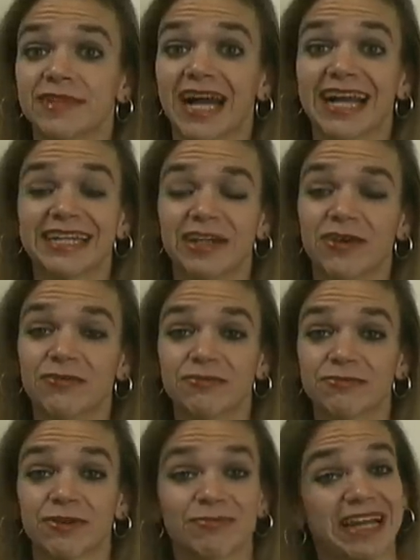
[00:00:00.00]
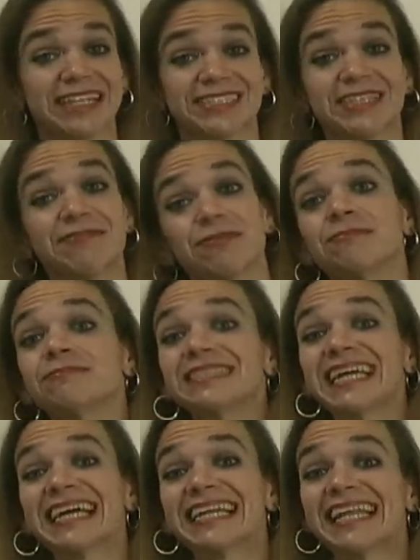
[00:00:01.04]
I had known from
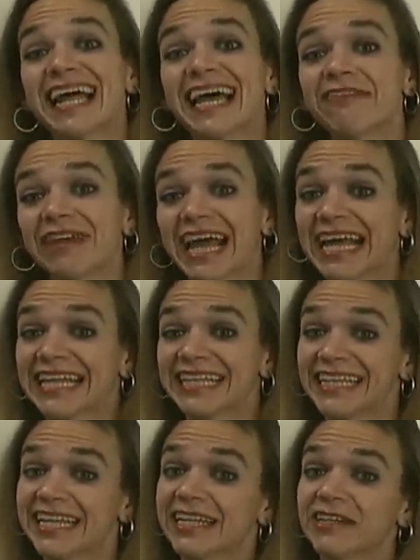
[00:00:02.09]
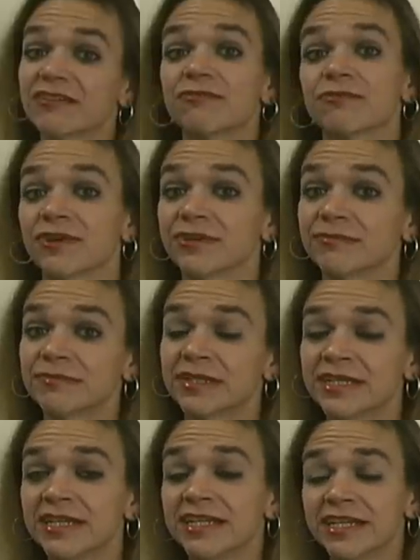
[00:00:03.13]
Second Life, and then from
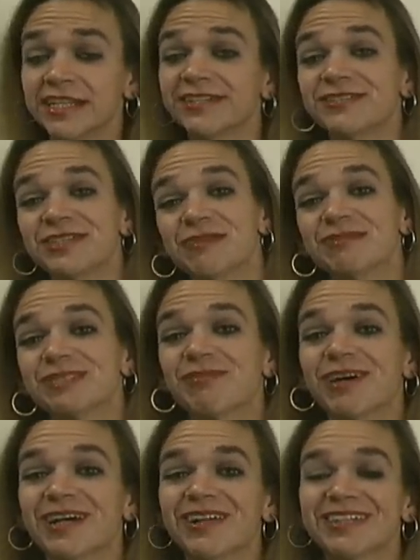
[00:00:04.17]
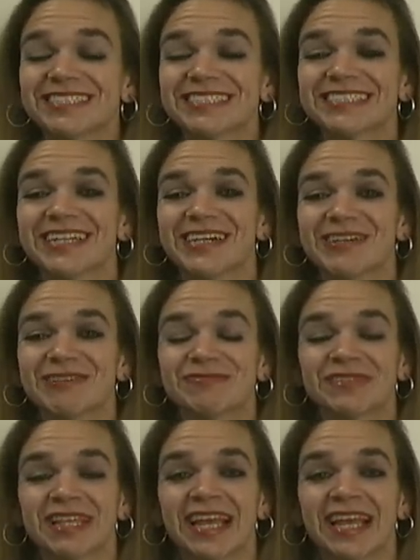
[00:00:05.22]
YouTube as well. So